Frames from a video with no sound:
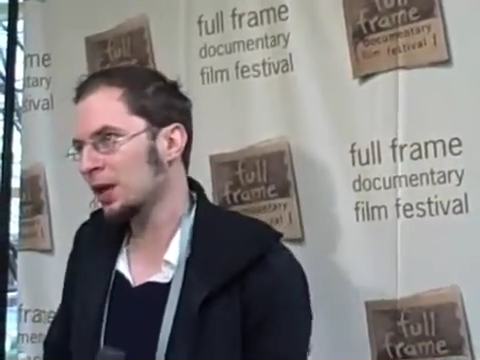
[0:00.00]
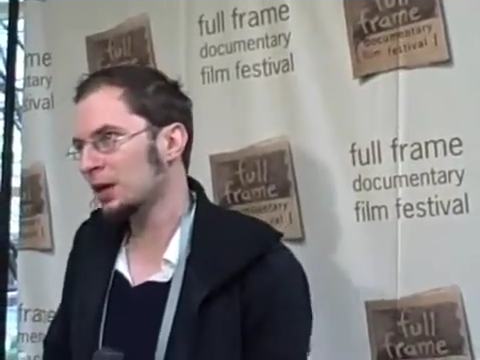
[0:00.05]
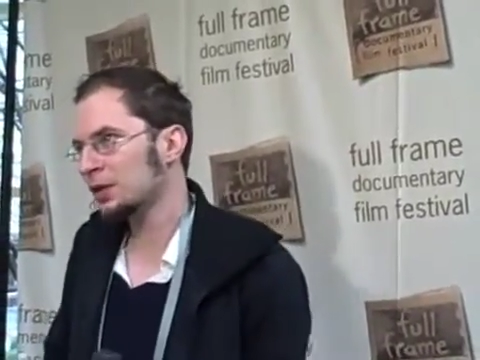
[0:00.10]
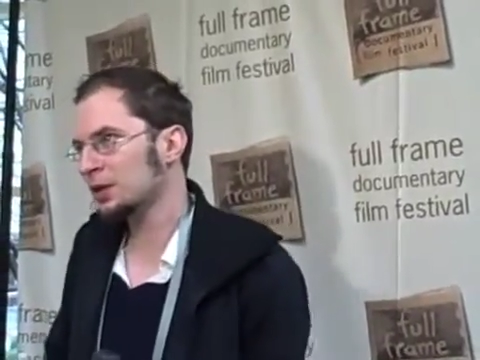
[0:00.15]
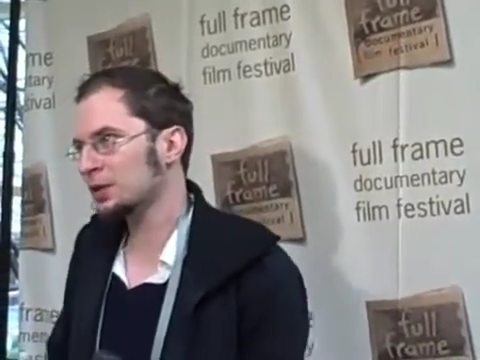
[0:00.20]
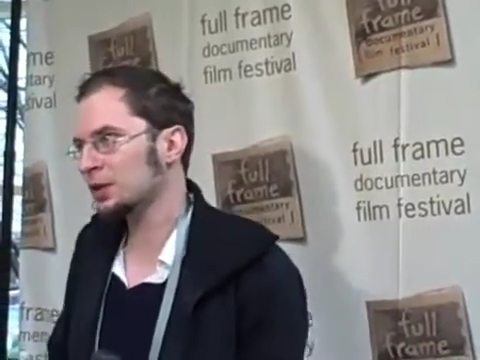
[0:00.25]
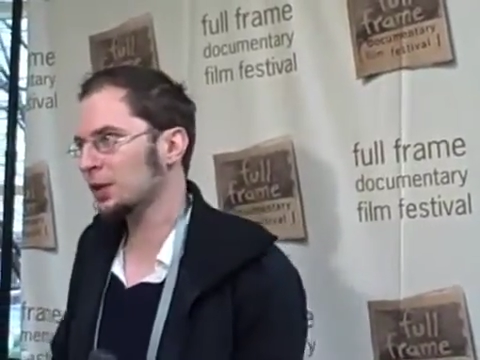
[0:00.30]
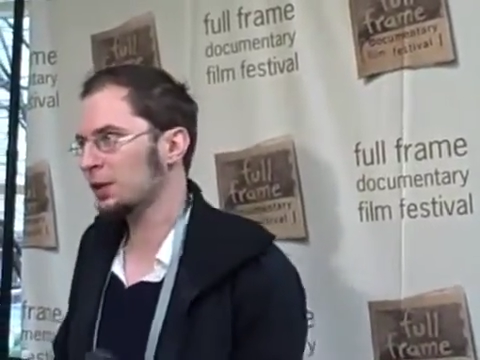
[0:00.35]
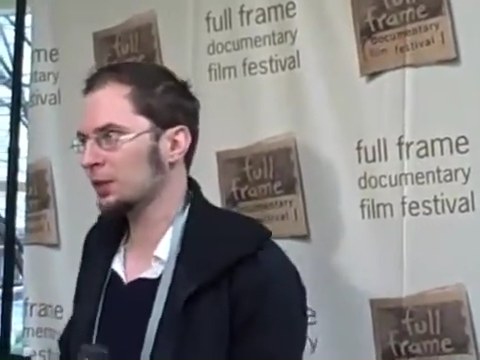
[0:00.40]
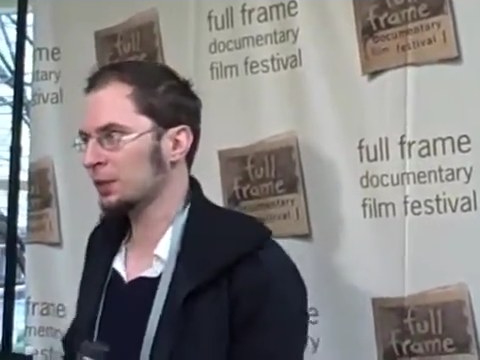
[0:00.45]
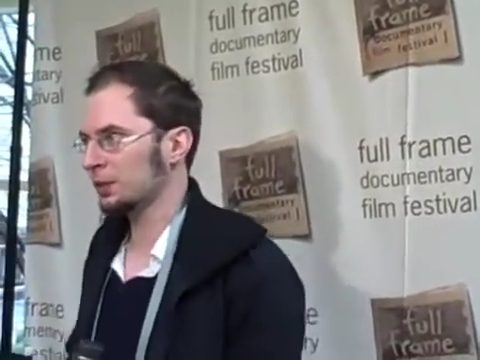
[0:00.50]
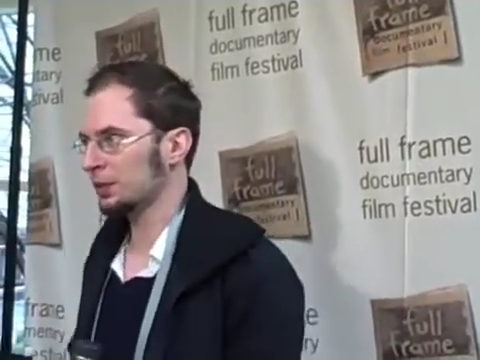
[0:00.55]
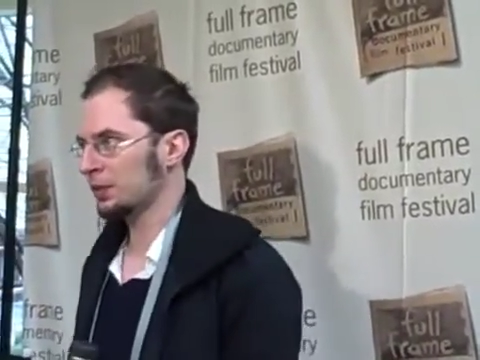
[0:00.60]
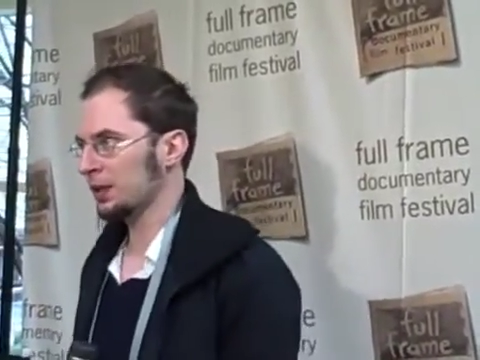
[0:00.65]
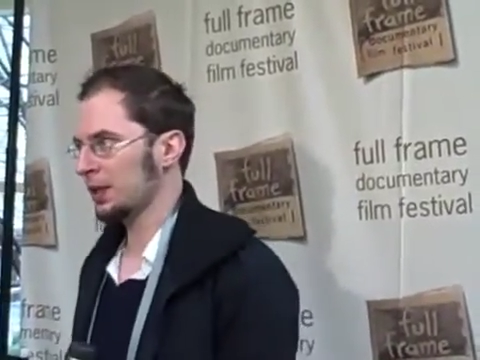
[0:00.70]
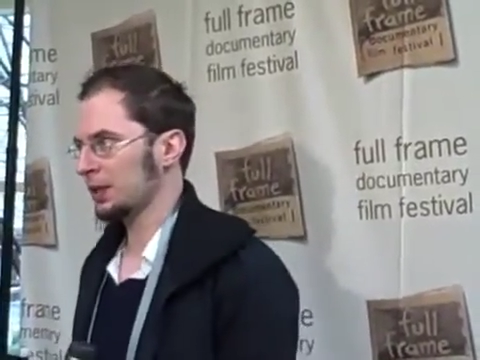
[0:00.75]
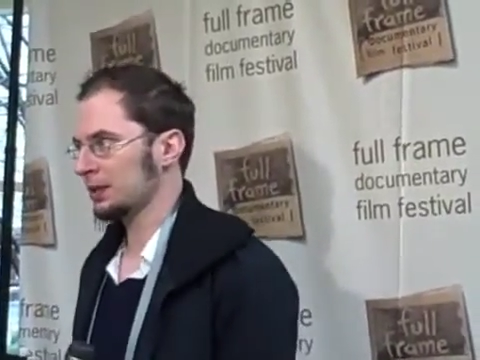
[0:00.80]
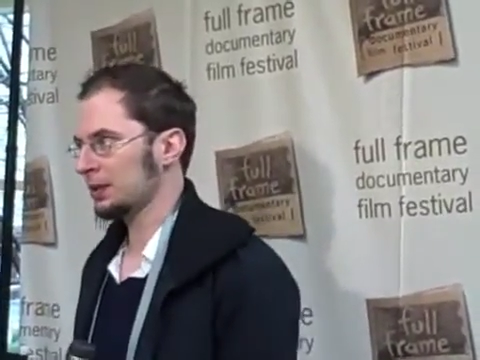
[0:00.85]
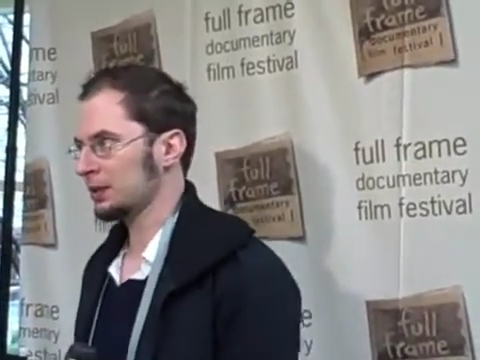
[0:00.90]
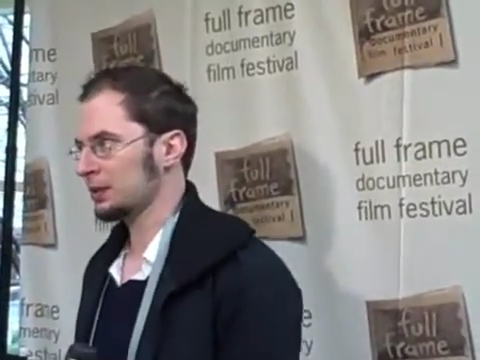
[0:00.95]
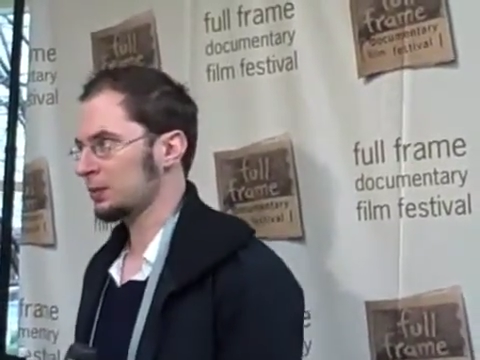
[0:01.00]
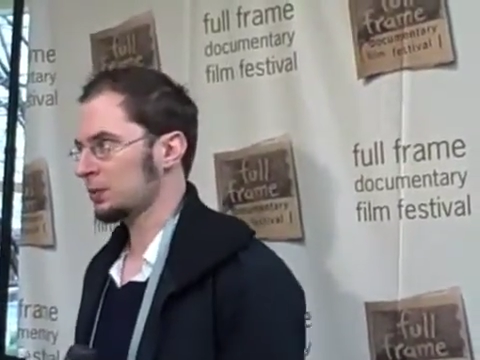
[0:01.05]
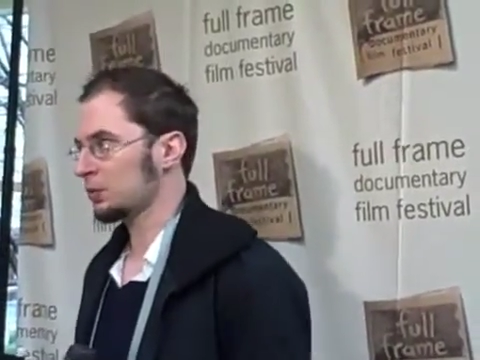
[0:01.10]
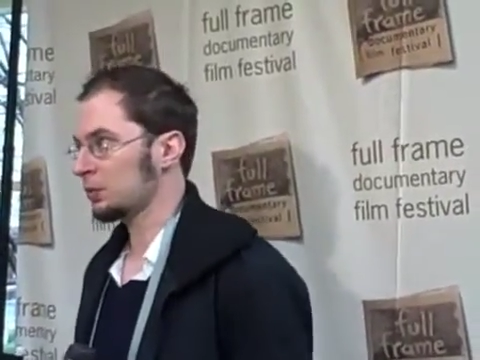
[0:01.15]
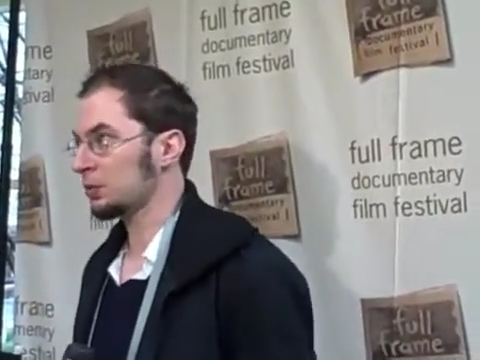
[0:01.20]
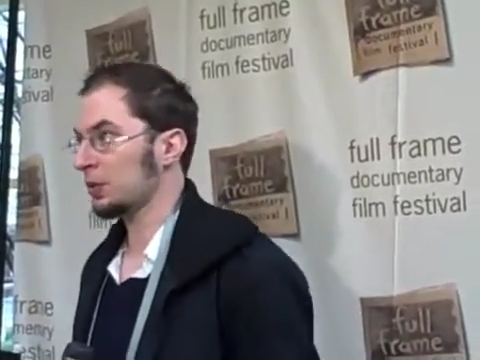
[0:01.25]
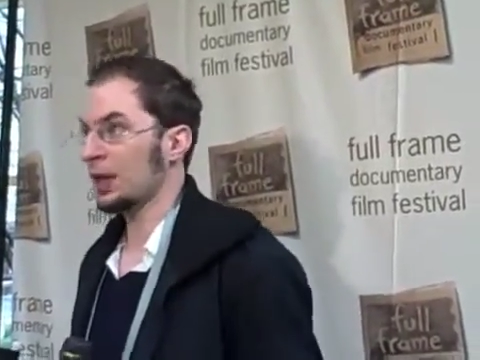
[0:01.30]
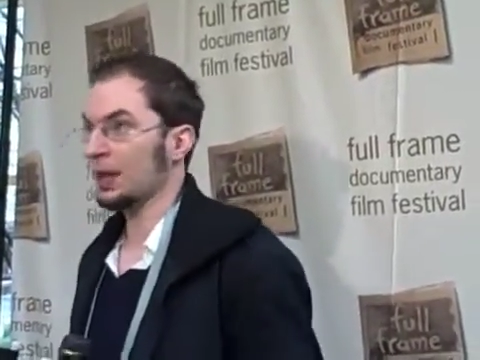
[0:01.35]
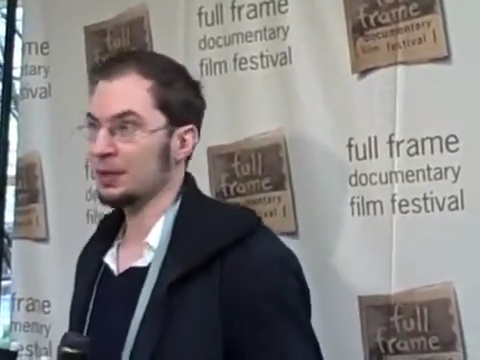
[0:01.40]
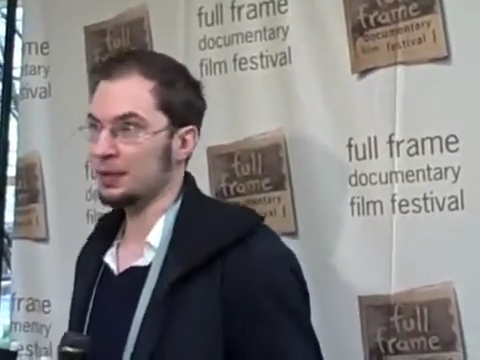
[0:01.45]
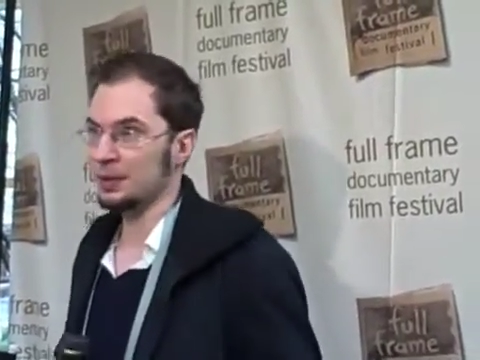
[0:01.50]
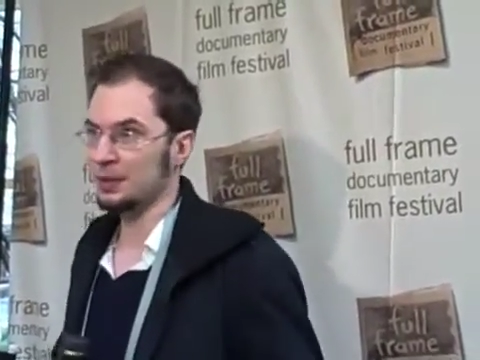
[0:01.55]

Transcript: So it's great